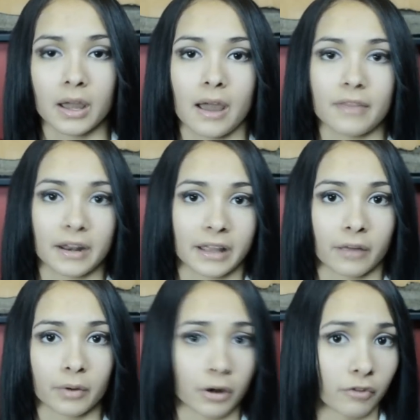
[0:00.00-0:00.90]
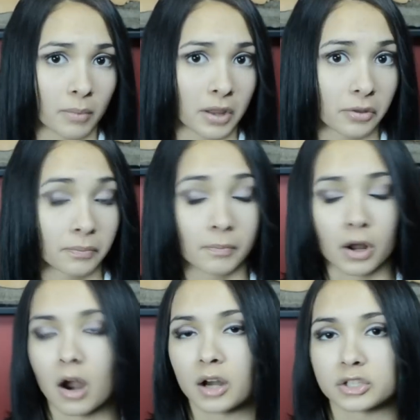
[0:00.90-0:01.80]
and then it get run over by the
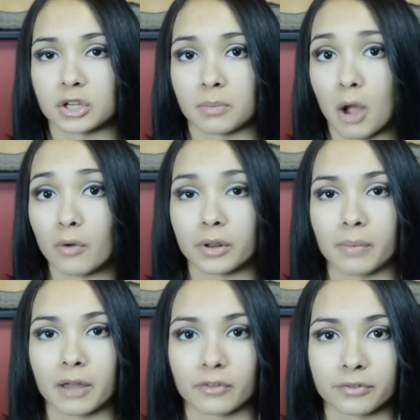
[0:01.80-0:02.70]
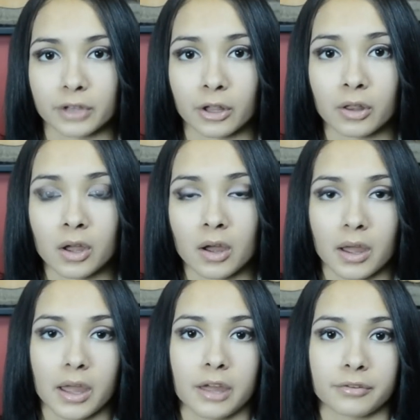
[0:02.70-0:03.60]
cards your opponent might reveal
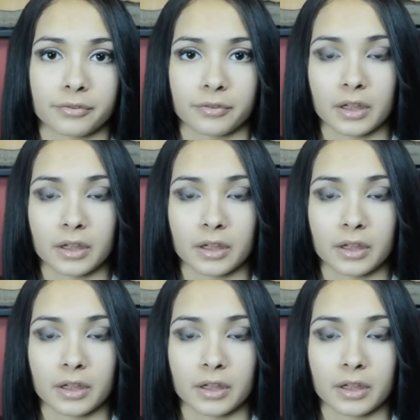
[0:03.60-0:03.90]
if,